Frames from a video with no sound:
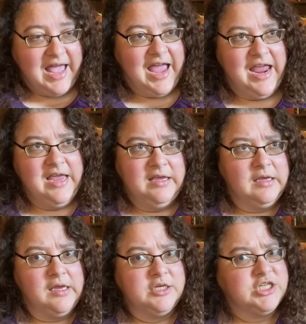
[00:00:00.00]
I
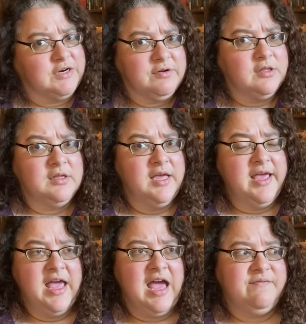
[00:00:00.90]
in general
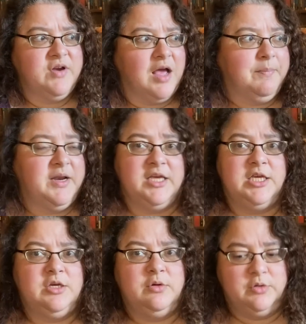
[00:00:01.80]
have not been a
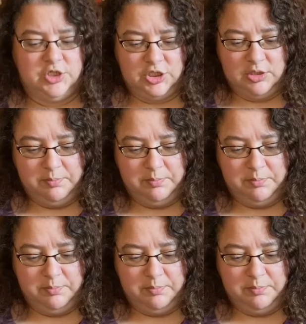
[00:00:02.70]
huge